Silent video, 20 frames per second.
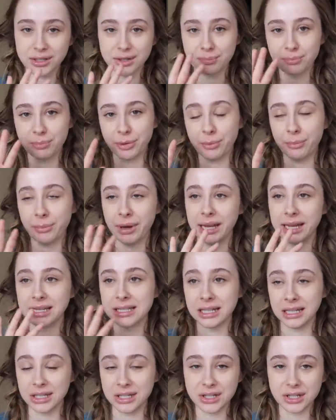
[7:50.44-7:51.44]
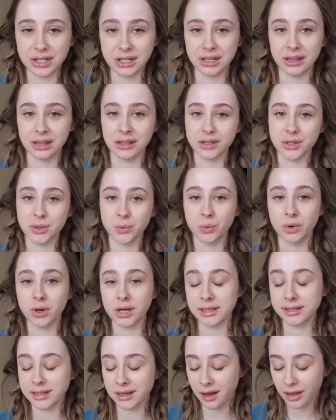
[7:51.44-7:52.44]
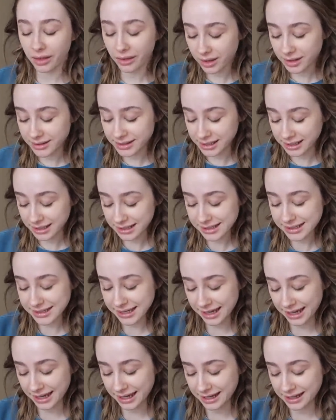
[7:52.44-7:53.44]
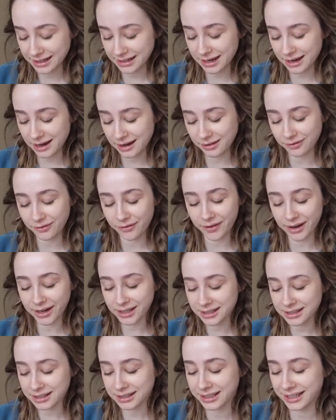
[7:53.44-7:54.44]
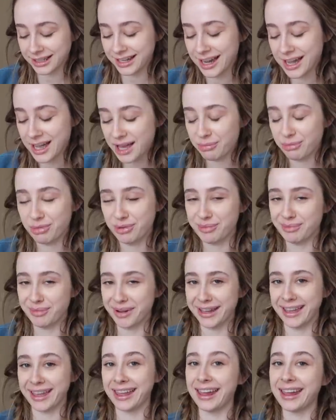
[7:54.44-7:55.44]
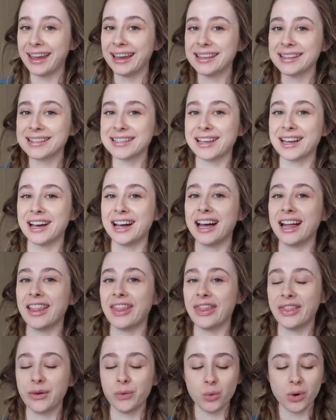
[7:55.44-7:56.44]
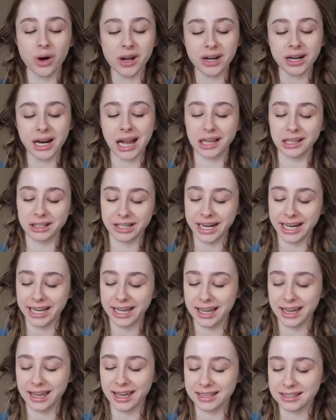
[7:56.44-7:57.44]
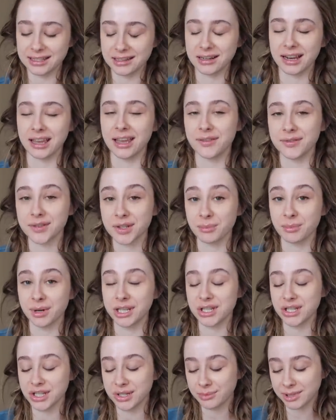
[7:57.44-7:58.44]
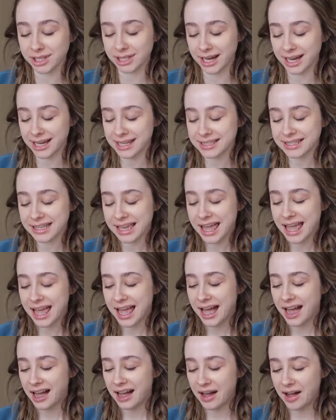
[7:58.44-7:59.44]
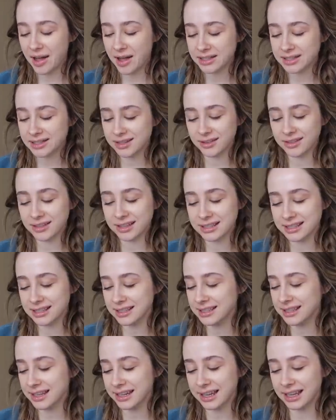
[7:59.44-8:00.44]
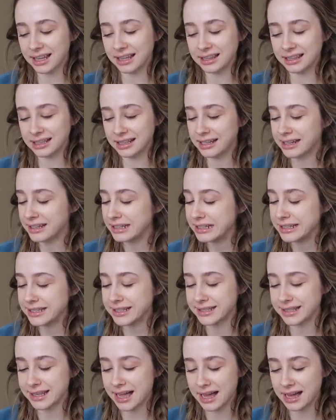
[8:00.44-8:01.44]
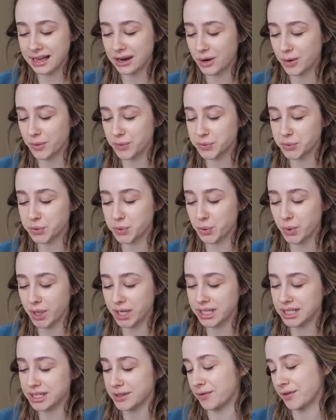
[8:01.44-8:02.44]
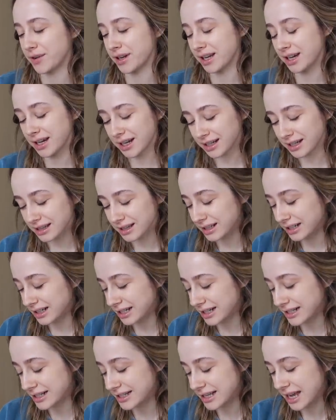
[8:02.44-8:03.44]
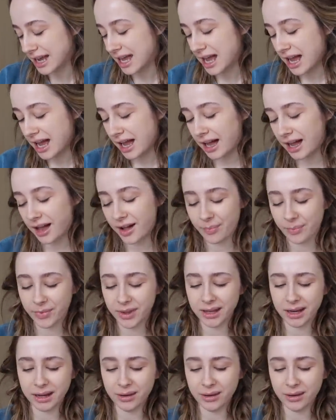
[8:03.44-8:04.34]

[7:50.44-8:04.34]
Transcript: to put my attention towards other things, and I'll finally put my hands on the watercolor I got yesterday after my gym class. So this is like a little set of 20 different colors. It